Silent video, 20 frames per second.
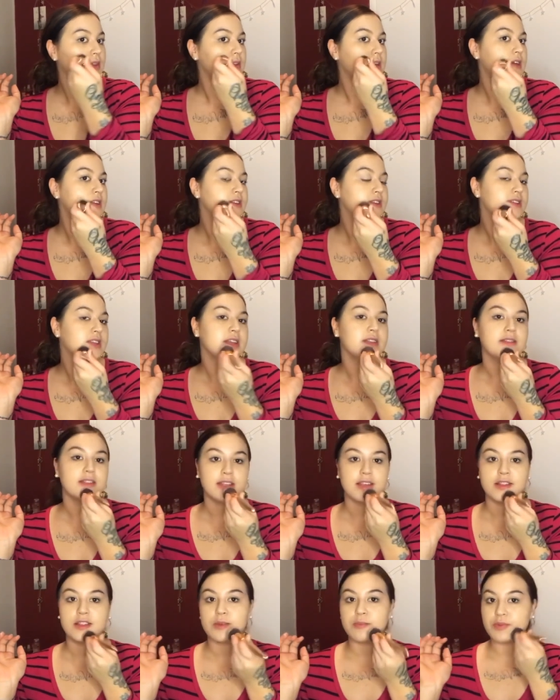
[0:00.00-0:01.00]
I just like to
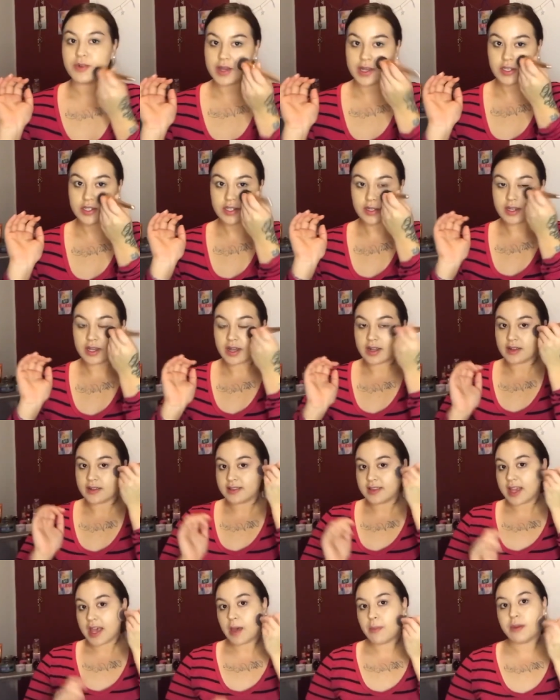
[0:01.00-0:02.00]
take the brush and kind
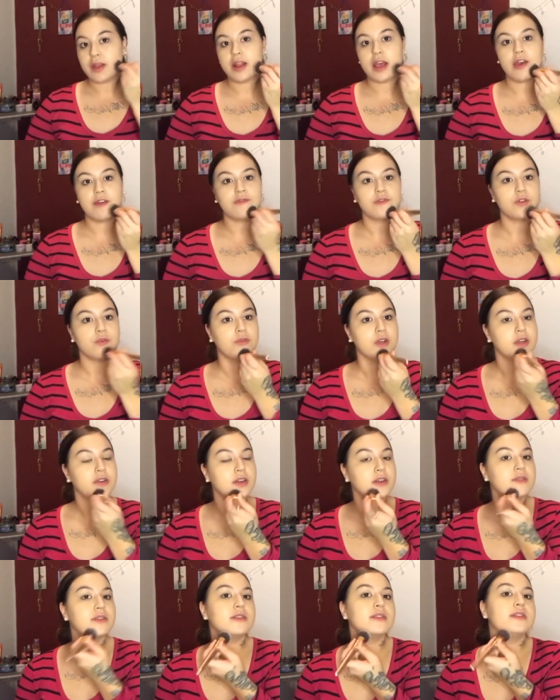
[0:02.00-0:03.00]
of dab it
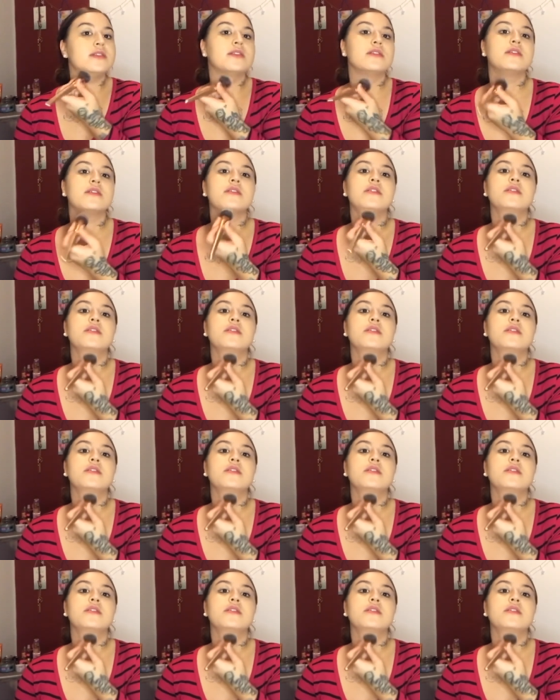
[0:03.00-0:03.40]
afterwards.